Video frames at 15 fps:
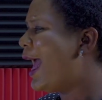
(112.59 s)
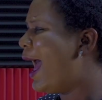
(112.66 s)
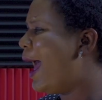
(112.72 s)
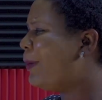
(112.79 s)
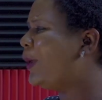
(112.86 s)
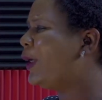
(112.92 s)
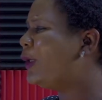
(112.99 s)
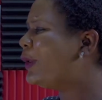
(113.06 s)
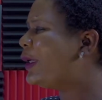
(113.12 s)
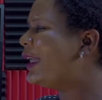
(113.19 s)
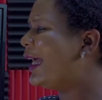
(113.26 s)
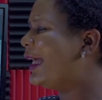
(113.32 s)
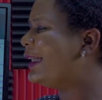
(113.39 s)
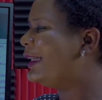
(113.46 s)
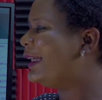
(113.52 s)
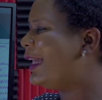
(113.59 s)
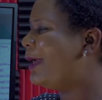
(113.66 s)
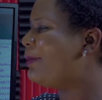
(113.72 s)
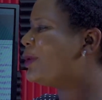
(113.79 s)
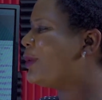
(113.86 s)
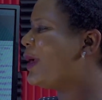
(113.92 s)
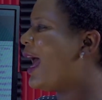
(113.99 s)
Looking at the
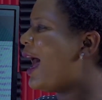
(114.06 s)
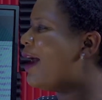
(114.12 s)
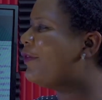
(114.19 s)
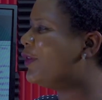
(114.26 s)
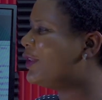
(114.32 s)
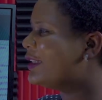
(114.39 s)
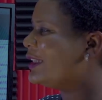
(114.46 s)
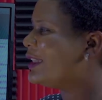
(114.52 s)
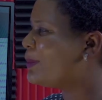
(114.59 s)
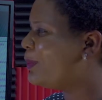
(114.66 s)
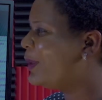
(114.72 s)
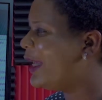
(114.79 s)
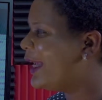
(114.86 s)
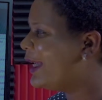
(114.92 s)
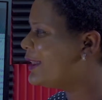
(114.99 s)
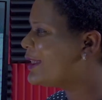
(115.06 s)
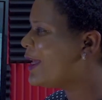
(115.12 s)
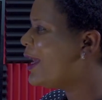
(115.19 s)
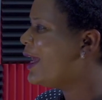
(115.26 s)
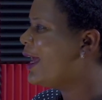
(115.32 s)
names we have on this place,